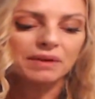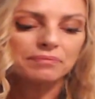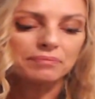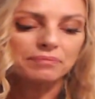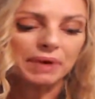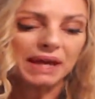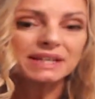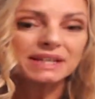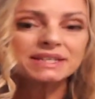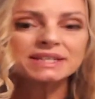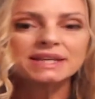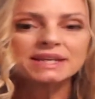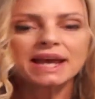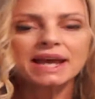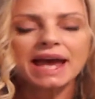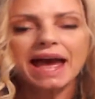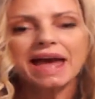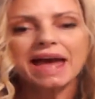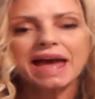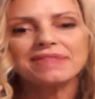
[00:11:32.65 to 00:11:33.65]
bet,
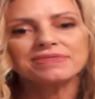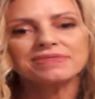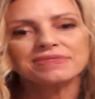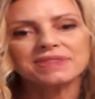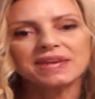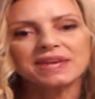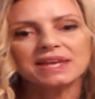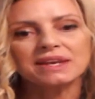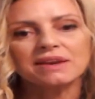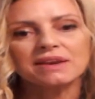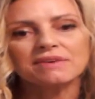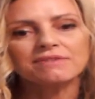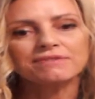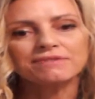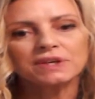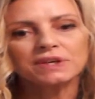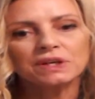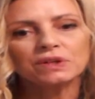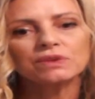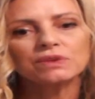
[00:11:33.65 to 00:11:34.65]
and then
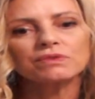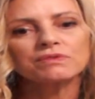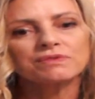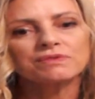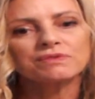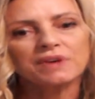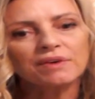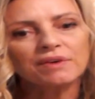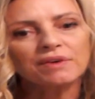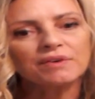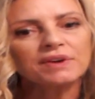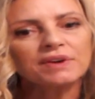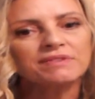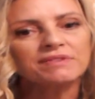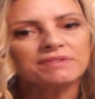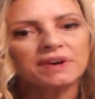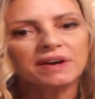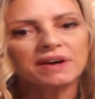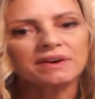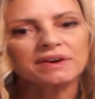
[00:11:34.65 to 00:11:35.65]
feel very,
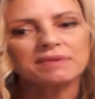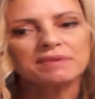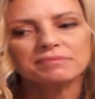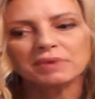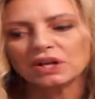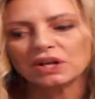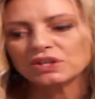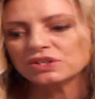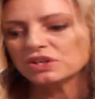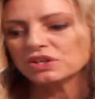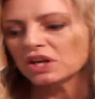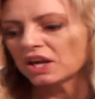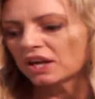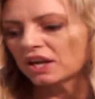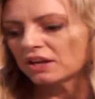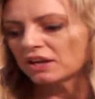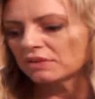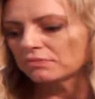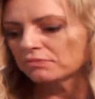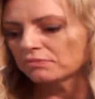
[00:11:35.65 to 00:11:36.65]
very much
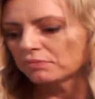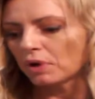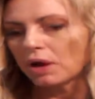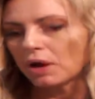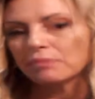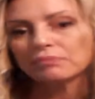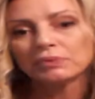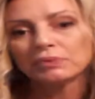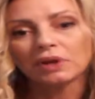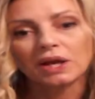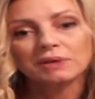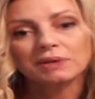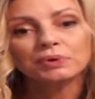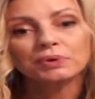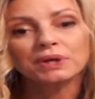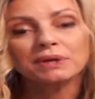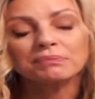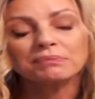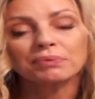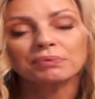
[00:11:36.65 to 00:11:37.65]
by like
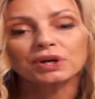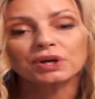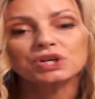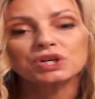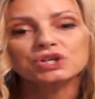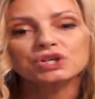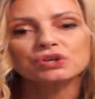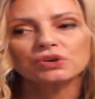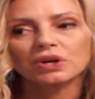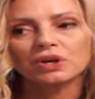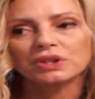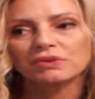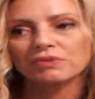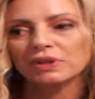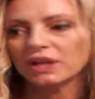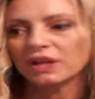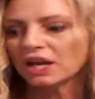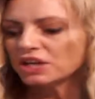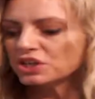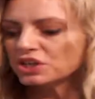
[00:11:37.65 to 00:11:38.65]
putting pressure on the
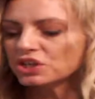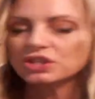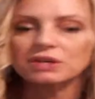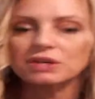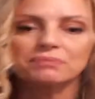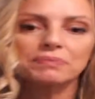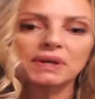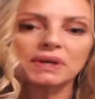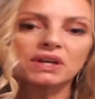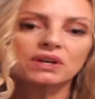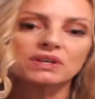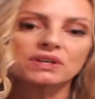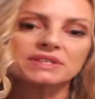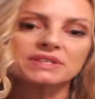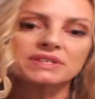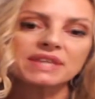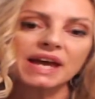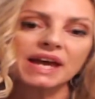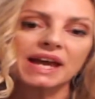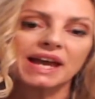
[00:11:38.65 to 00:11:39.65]
relationship because
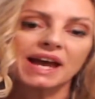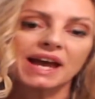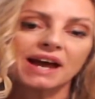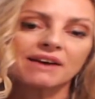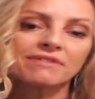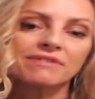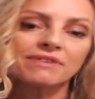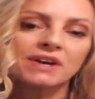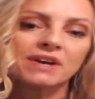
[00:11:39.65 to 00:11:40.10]
they have